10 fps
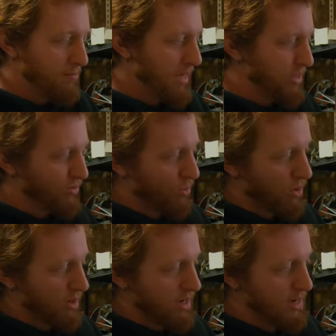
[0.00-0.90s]
Makes
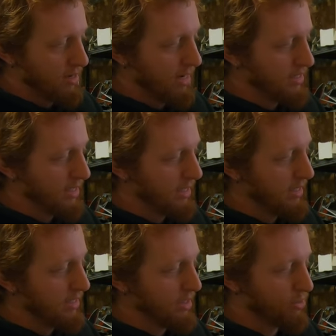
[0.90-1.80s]
for nice,
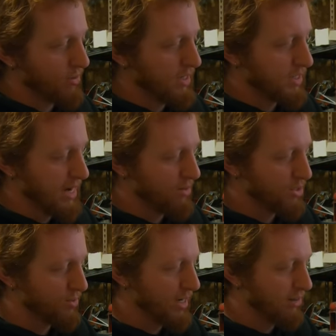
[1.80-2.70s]
easy to trace out
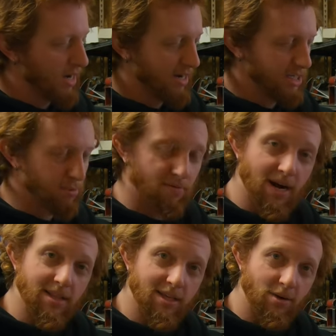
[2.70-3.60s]
straight lines,
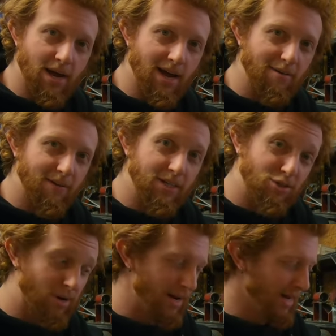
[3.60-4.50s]
provided that you have a
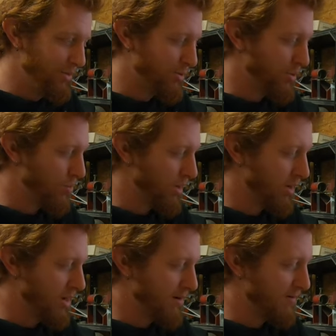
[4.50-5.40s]
straight edge to work
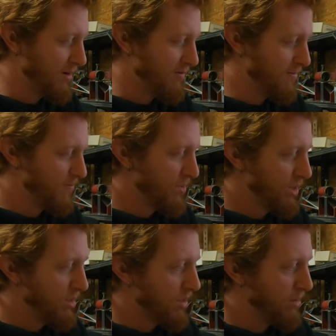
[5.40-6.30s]
off of.
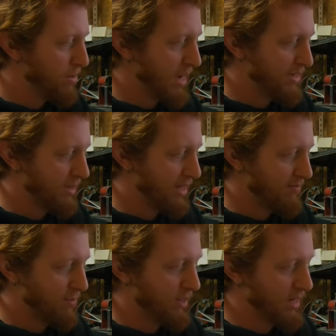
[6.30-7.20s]
It has a
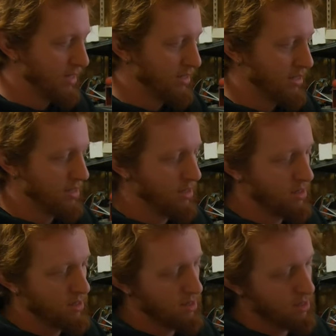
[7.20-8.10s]
level in it,
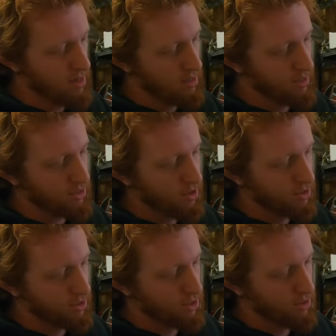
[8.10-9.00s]
and these
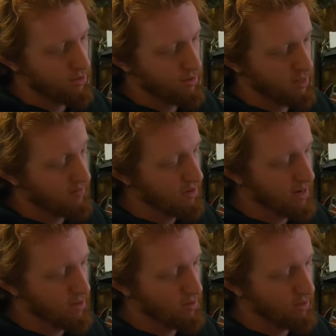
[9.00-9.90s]
also, even though
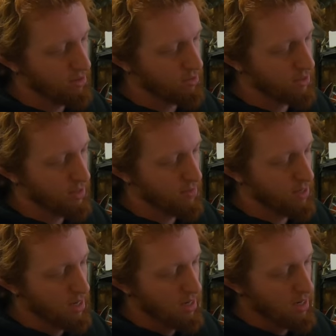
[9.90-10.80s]
I don't use them,
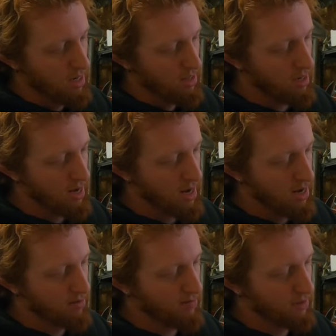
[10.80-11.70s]
they
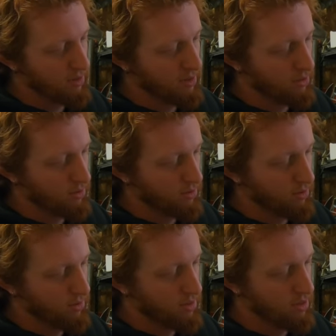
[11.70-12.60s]
have
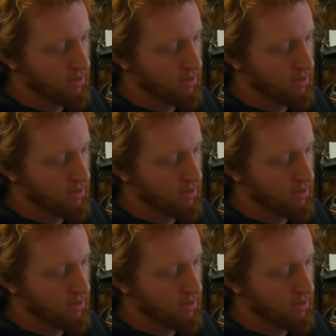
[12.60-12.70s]
little